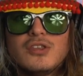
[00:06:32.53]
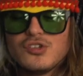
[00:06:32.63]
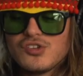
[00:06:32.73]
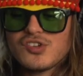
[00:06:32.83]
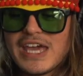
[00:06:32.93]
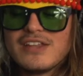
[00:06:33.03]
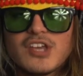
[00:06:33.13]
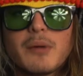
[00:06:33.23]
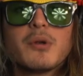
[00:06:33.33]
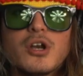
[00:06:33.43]
you just get
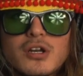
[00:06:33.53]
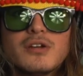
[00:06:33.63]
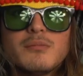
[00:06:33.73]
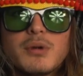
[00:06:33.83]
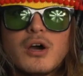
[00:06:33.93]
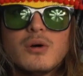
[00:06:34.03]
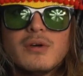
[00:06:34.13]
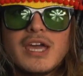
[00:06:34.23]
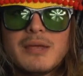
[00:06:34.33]
dumber, bro.